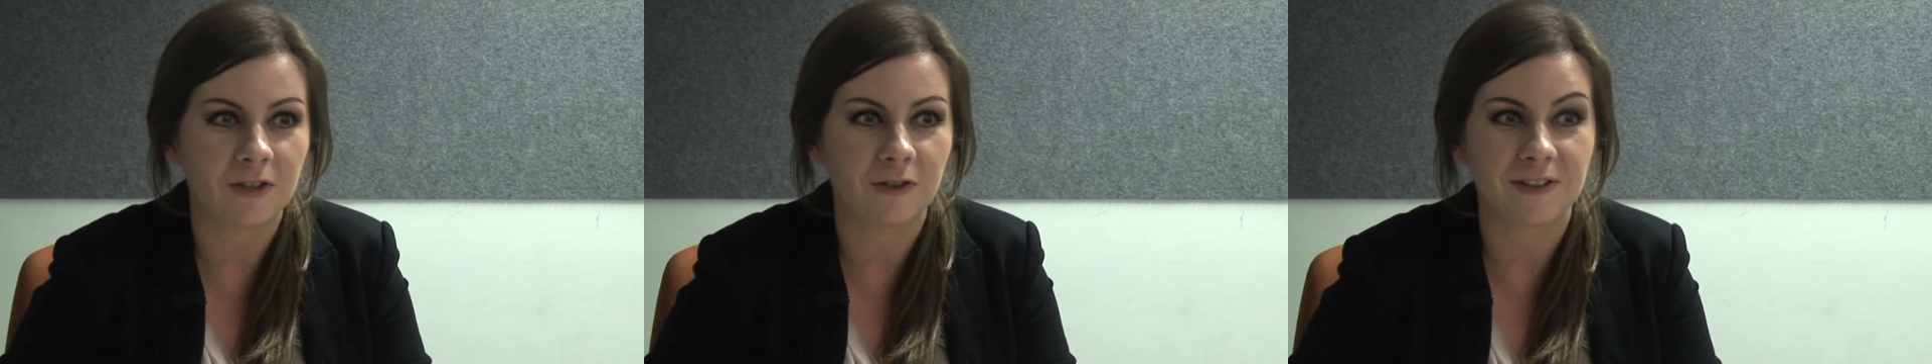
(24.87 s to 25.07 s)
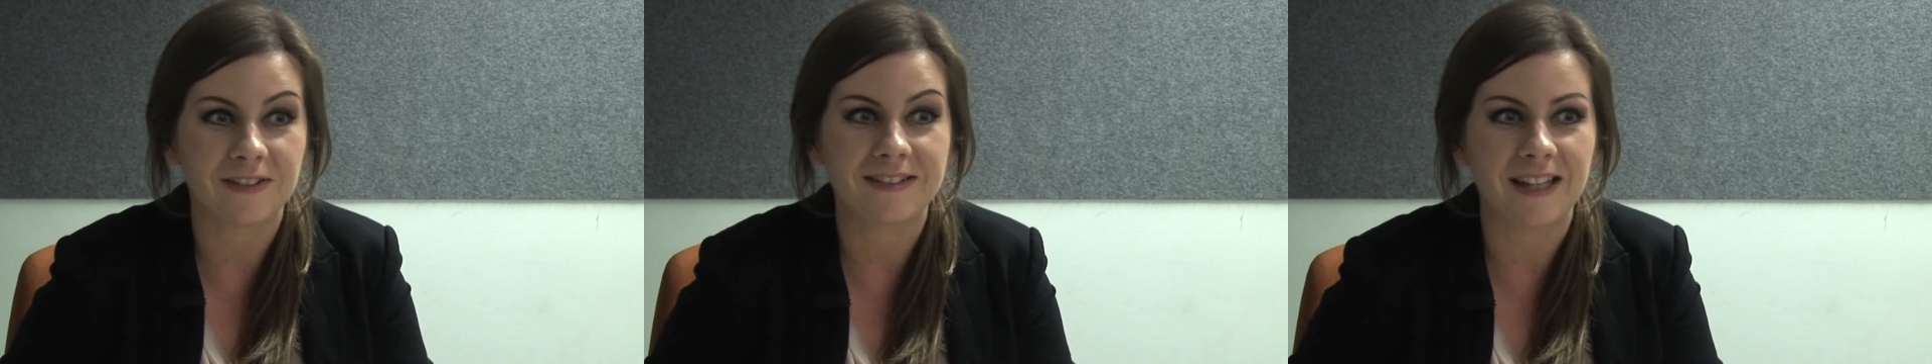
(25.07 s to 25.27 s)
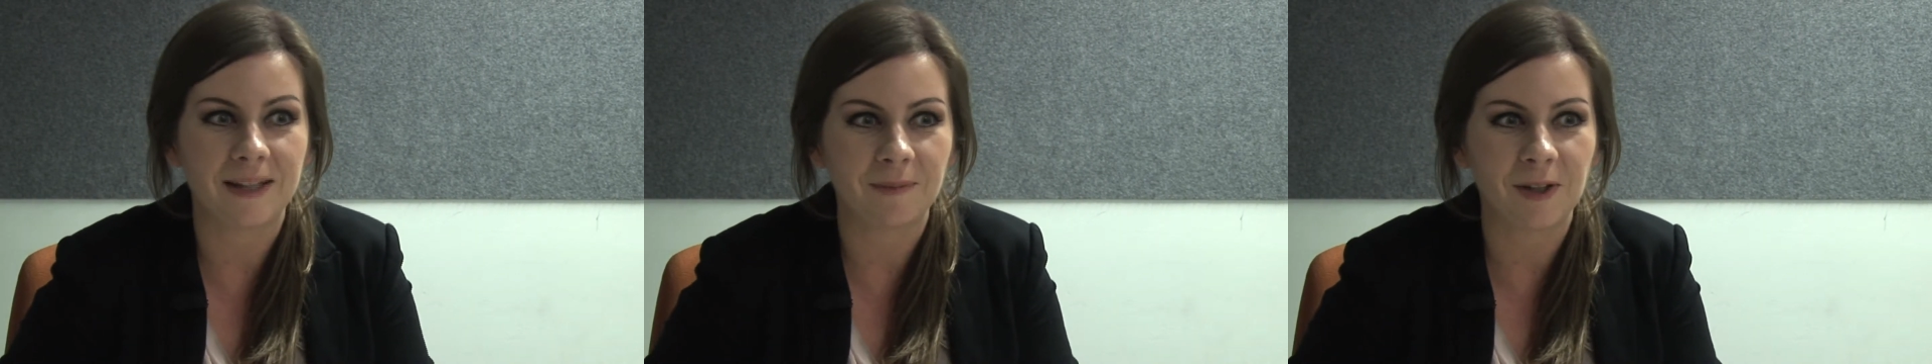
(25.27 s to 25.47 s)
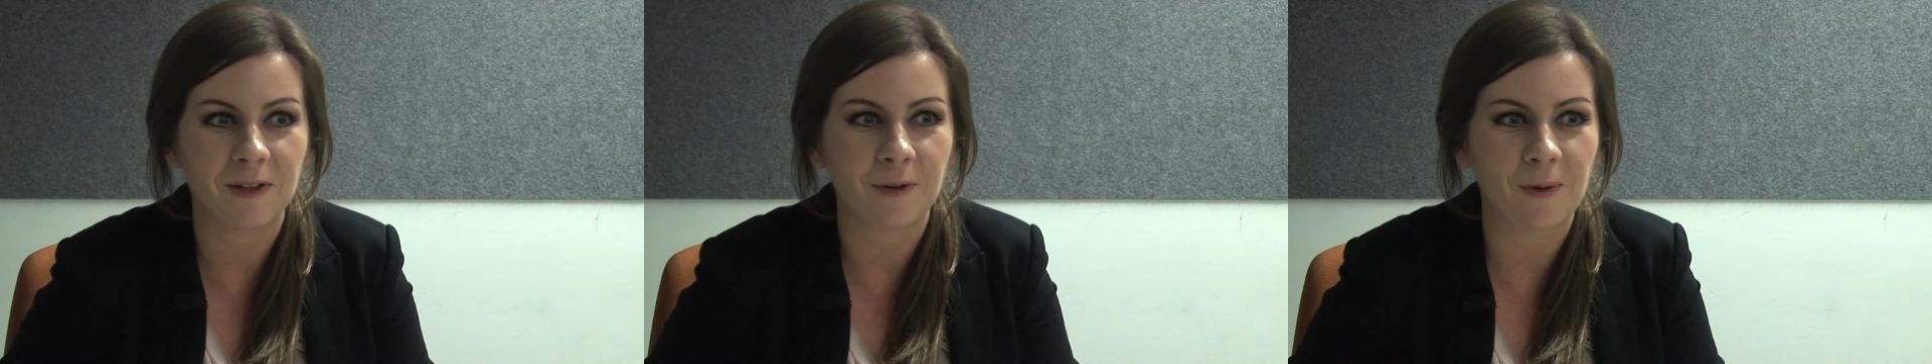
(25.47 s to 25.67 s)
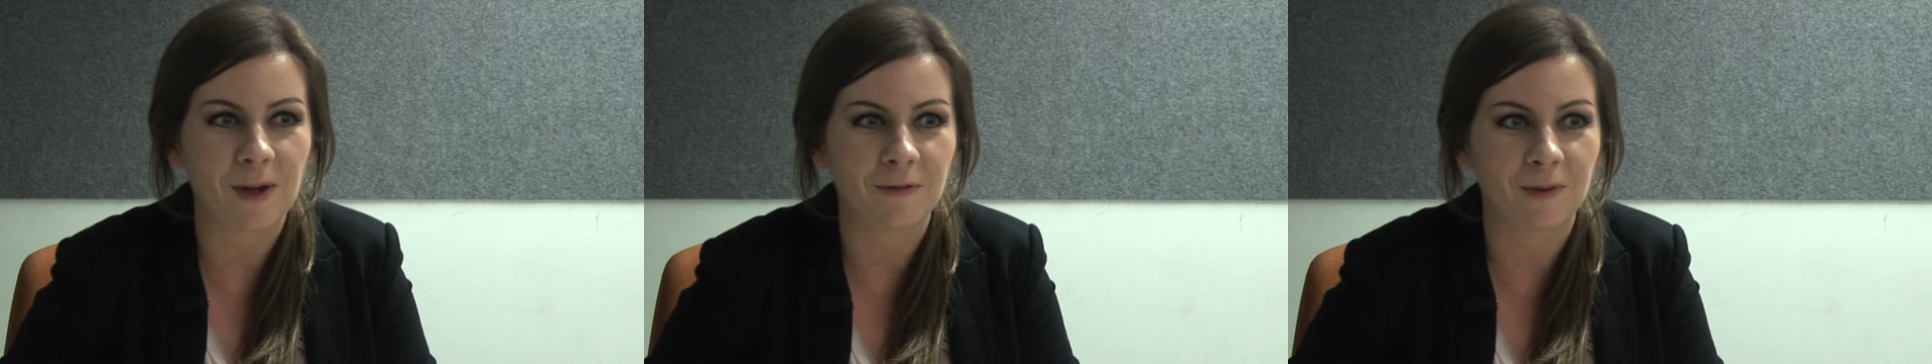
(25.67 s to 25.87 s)
just 10
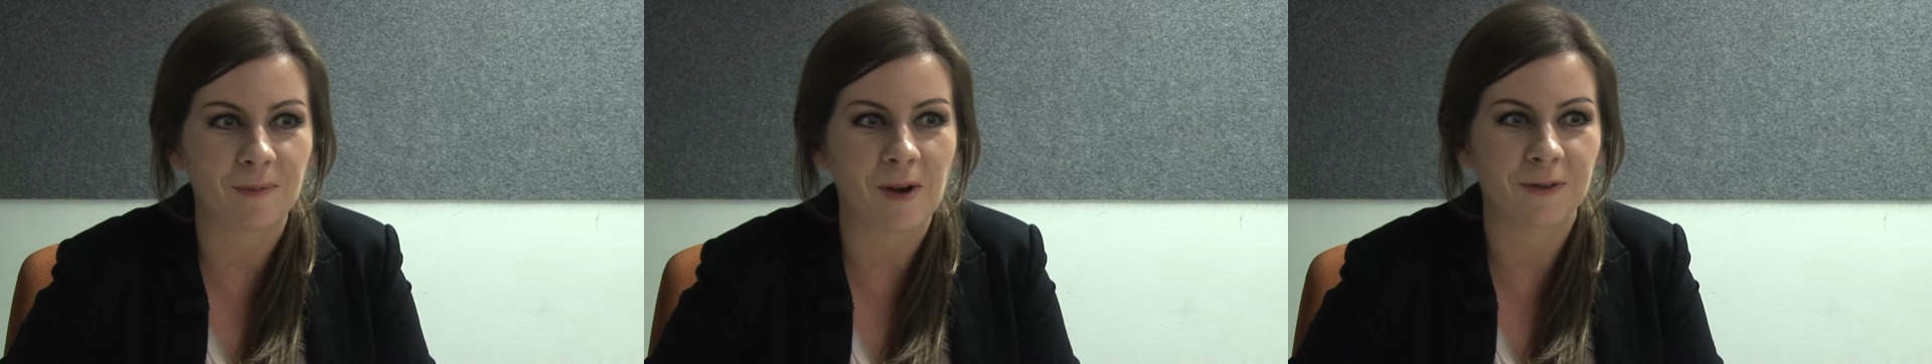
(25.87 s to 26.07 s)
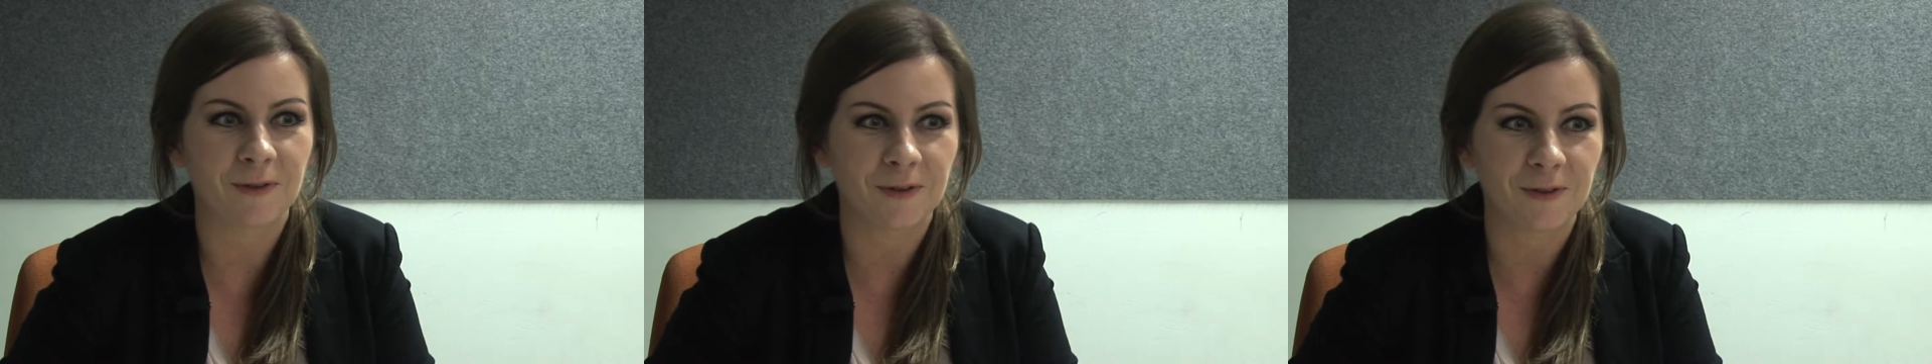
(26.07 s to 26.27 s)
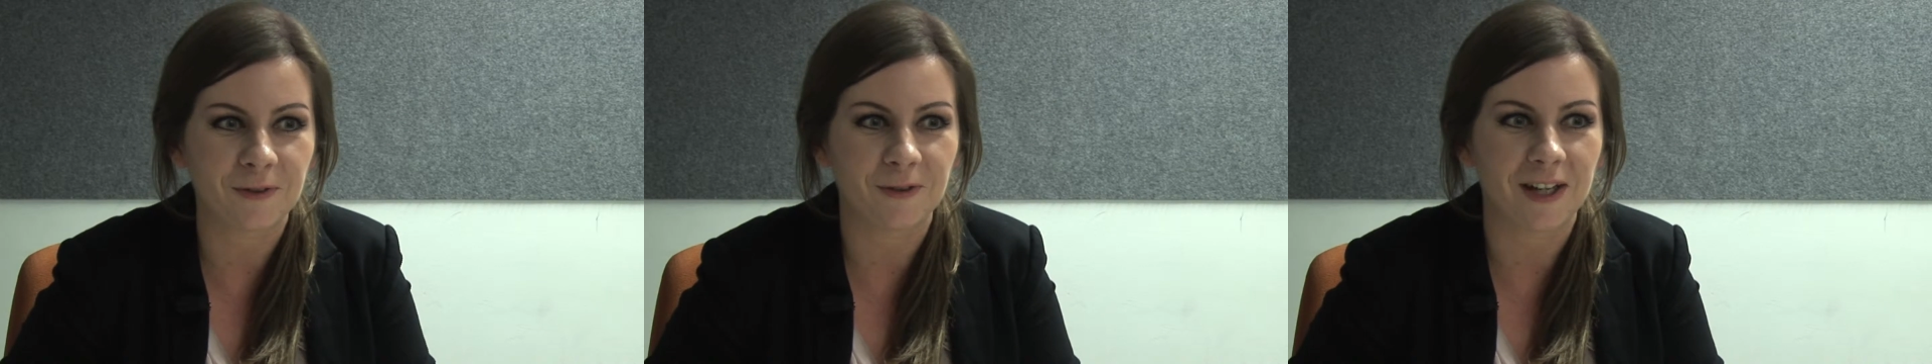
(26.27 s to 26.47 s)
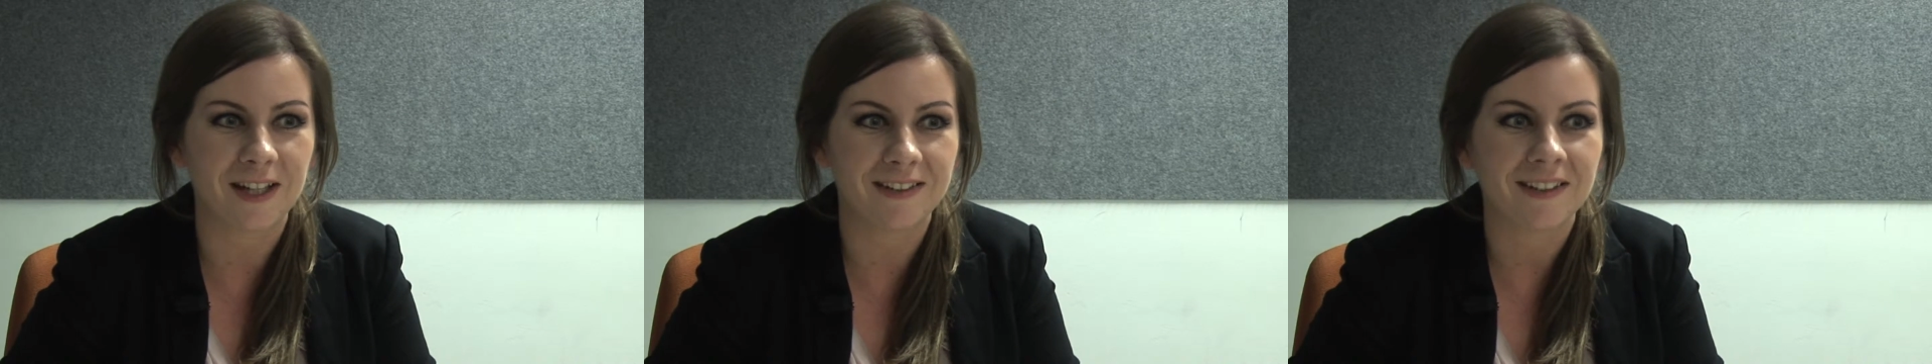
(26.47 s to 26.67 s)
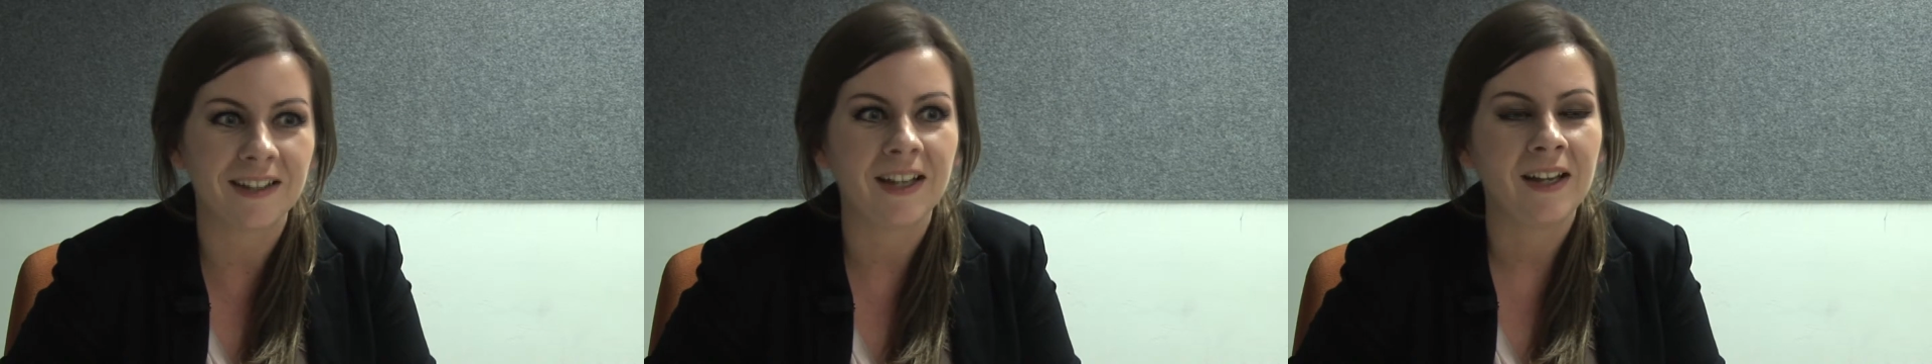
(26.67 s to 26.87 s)
minutes away from Oxford
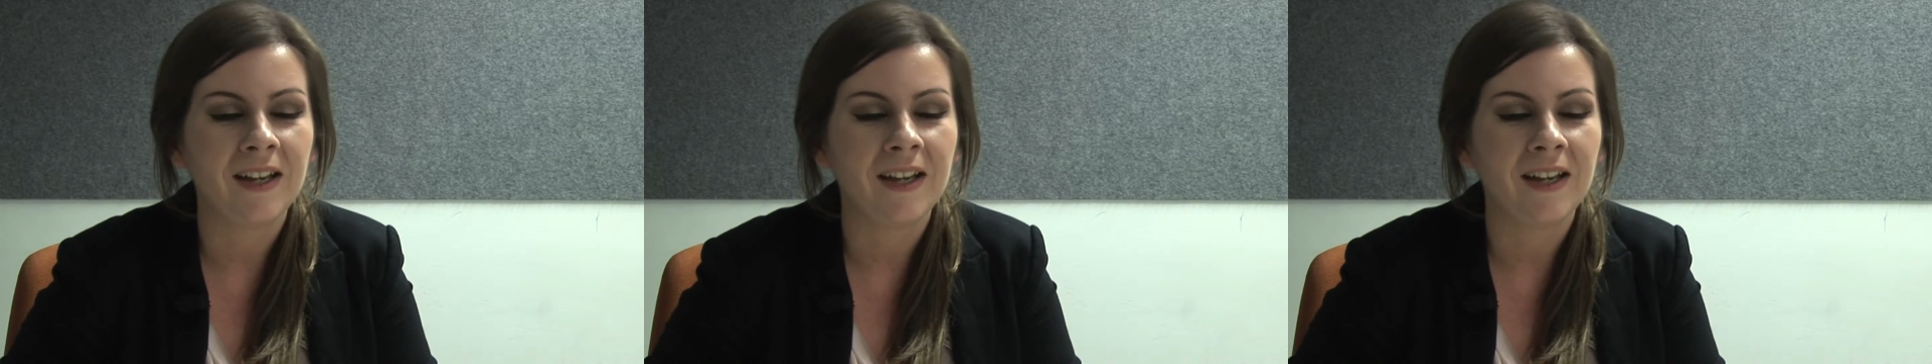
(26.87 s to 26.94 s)
Street.